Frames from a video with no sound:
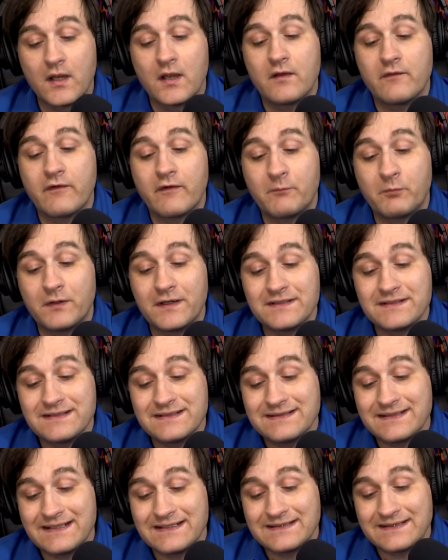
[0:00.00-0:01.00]
For
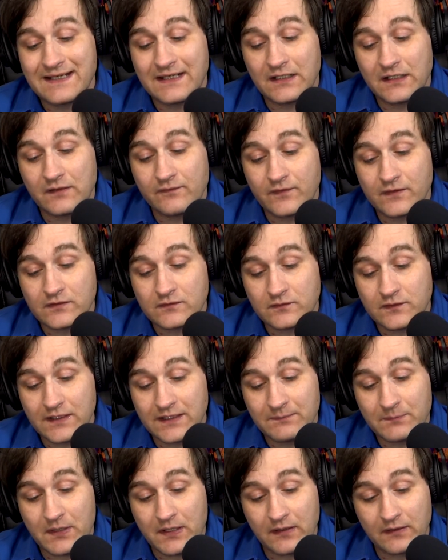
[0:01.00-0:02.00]
present-day tariff and
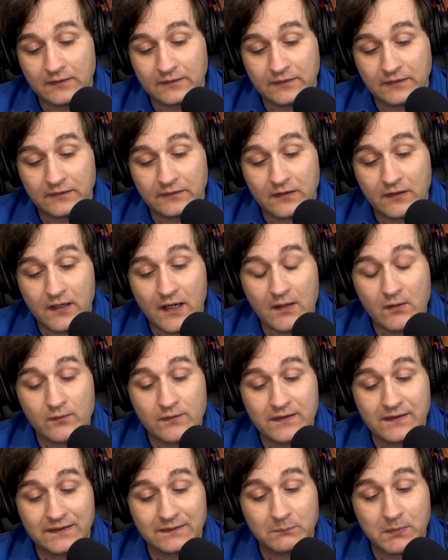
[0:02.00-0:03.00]
trade policies are not
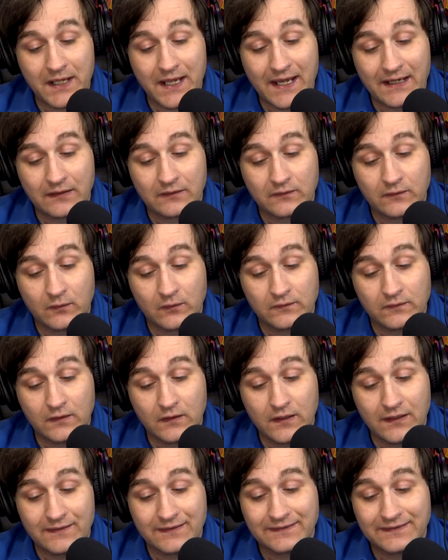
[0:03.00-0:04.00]
only as bad as those
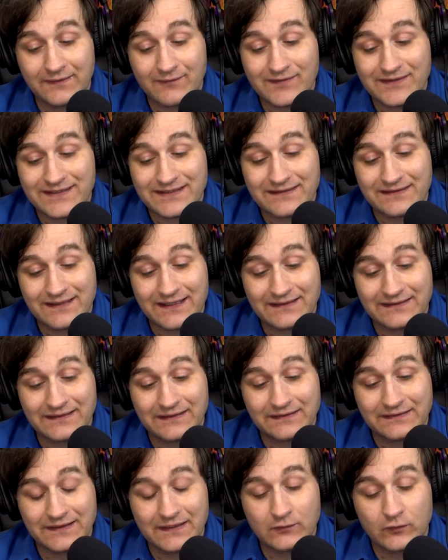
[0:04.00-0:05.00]
in the 17th and
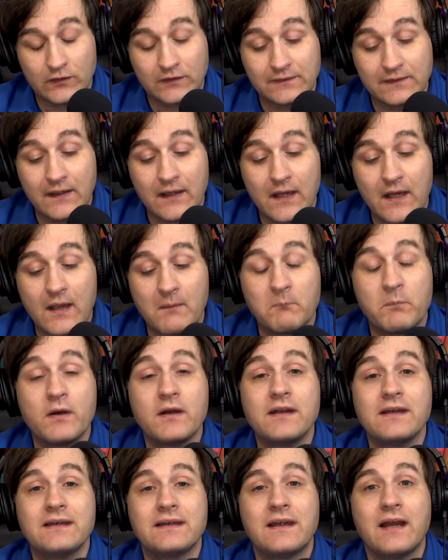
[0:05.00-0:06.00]
18th centuries, but
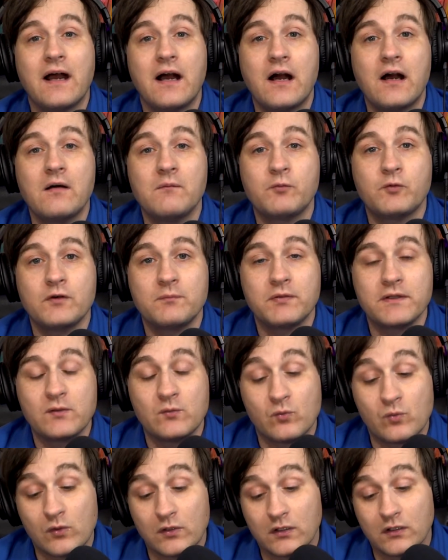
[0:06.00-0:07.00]
incomparably
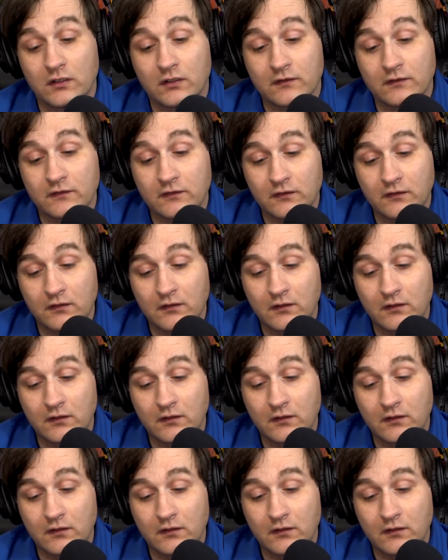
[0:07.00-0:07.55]
worse.